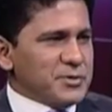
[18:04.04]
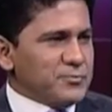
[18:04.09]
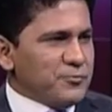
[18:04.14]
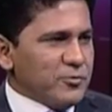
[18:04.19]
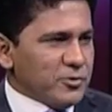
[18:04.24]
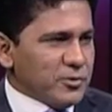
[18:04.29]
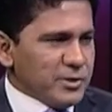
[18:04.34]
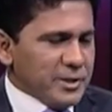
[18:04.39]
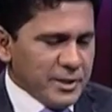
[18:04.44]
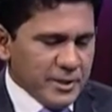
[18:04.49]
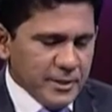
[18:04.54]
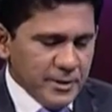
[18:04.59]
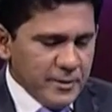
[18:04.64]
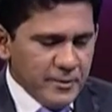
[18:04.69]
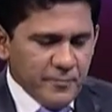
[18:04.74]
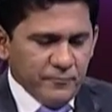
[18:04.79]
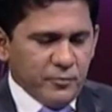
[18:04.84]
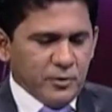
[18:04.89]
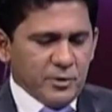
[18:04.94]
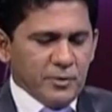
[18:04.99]
for the yes,
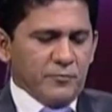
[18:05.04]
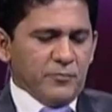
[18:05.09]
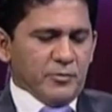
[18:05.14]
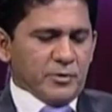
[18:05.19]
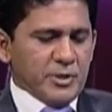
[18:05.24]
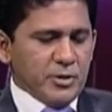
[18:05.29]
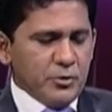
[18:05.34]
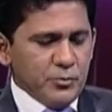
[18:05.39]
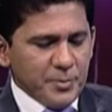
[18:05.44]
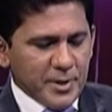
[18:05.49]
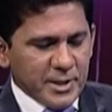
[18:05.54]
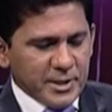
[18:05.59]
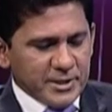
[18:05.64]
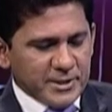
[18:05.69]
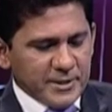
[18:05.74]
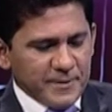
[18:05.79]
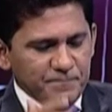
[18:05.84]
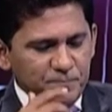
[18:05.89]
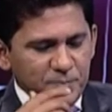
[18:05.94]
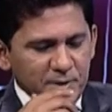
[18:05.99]
for the, for the
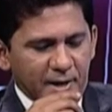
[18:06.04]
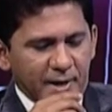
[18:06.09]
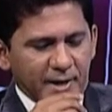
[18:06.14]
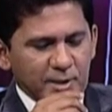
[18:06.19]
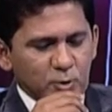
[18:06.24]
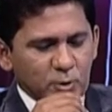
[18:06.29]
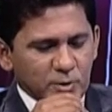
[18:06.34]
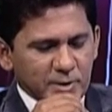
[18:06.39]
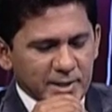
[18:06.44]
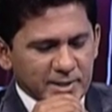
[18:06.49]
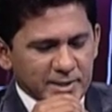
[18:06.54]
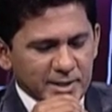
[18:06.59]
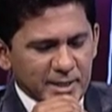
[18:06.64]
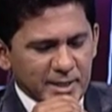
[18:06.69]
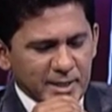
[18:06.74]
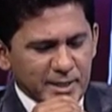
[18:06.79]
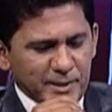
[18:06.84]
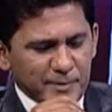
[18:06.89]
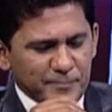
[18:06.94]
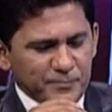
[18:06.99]
humanity. Yes. I know that
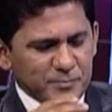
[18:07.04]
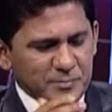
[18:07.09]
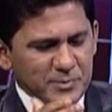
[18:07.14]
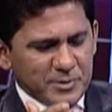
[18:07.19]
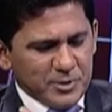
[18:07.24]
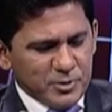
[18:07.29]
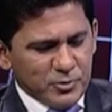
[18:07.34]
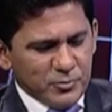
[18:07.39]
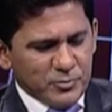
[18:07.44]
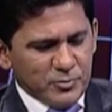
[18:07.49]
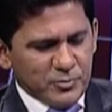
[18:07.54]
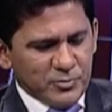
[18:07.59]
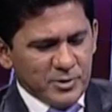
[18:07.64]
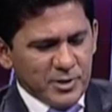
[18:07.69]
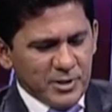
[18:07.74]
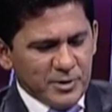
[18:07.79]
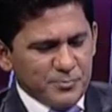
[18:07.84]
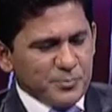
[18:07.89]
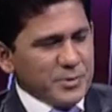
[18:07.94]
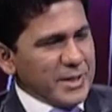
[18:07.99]
um, you are
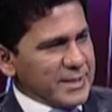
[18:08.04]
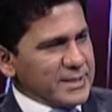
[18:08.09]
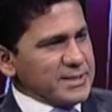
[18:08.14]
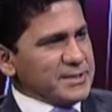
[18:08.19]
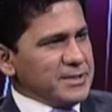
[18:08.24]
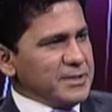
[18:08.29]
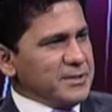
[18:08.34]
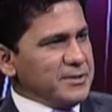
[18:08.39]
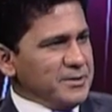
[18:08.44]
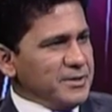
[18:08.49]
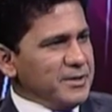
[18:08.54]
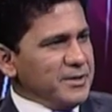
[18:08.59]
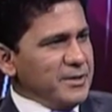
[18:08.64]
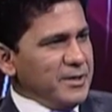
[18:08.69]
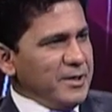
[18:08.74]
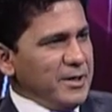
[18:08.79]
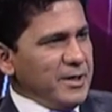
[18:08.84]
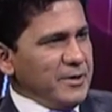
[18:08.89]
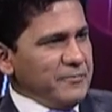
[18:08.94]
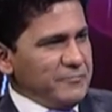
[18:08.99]
a practicing uh,
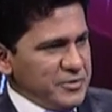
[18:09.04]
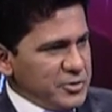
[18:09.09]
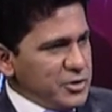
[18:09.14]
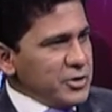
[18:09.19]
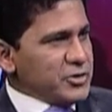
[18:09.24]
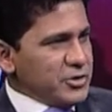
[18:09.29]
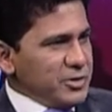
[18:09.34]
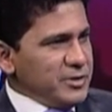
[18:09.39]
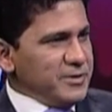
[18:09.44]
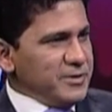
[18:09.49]
yes. physician.